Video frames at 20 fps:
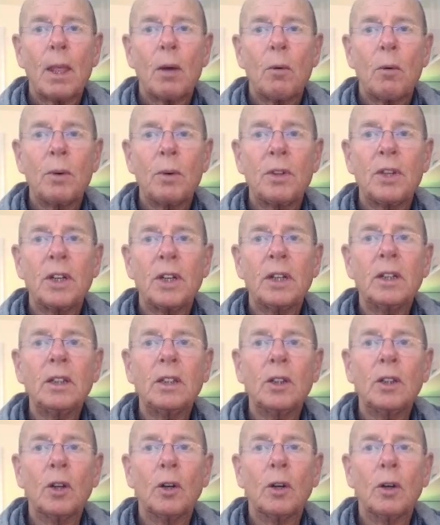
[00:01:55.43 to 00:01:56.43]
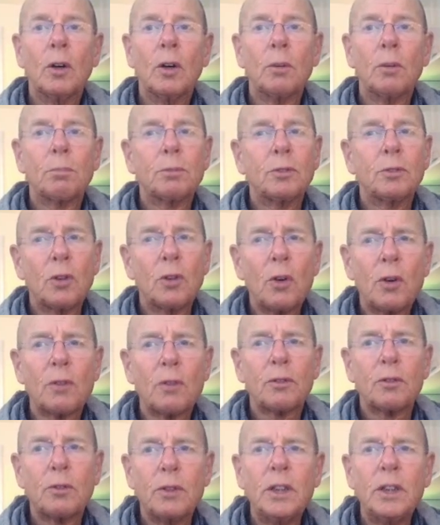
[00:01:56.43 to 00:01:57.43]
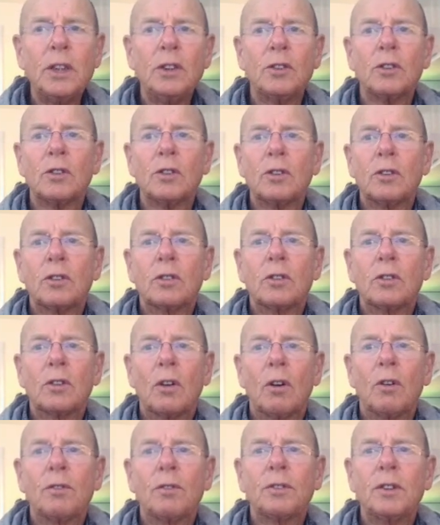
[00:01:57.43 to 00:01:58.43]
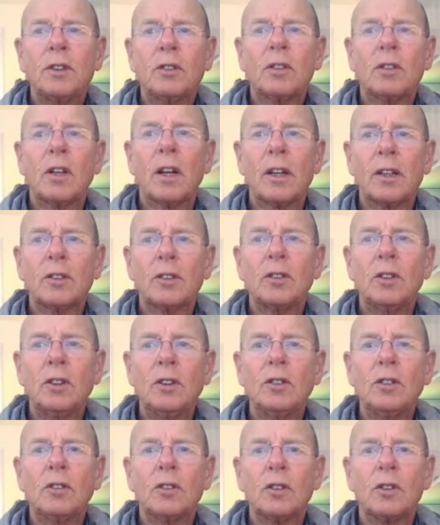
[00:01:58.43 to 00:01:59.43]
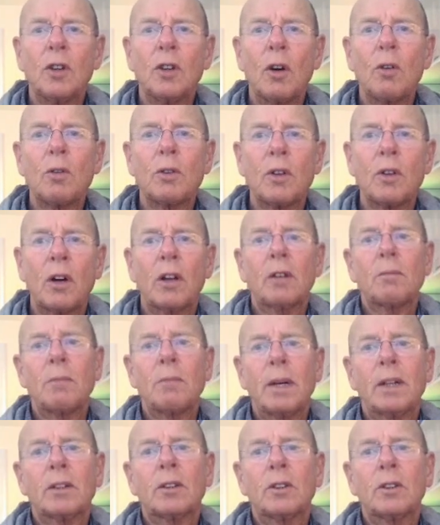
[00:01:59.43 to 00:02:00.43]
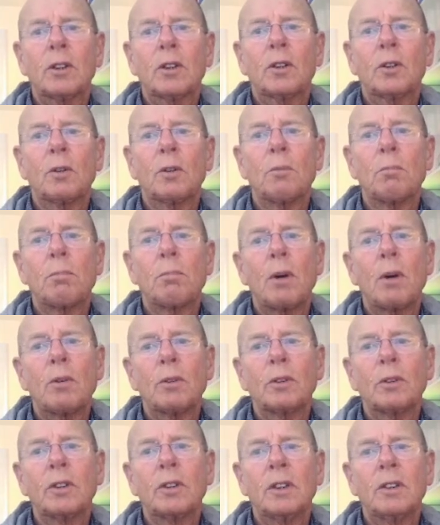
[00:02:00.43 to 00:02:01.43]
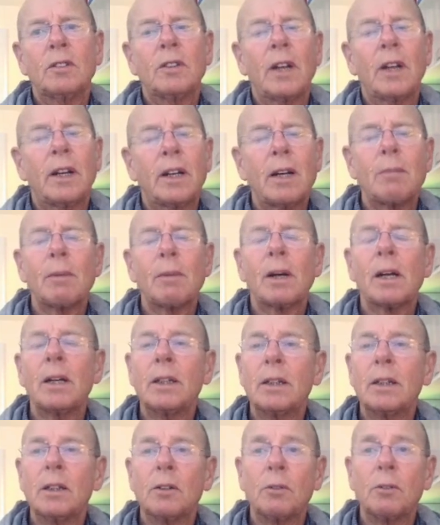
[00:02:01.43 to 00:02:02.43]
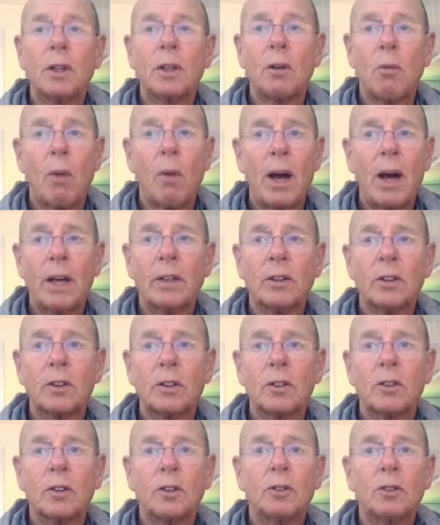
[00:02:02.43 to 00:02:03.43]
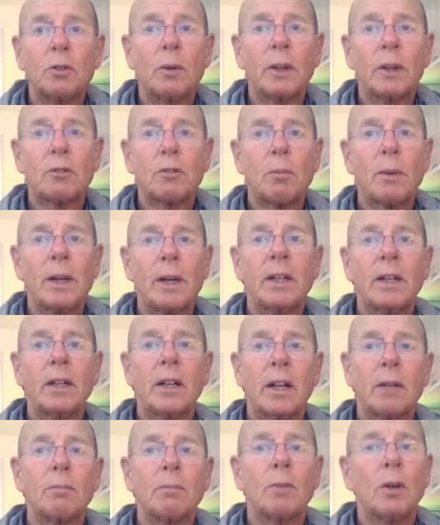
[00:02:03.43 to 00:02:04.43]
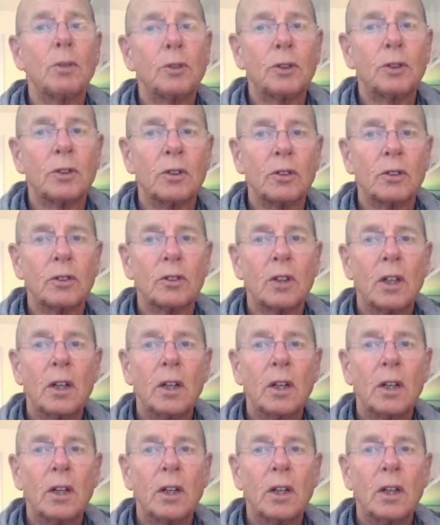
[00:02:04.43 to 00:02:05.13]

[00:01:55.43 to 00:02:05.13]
Within the observed regions of these galaxies, no dark matter component is dynamically required to explain their motions.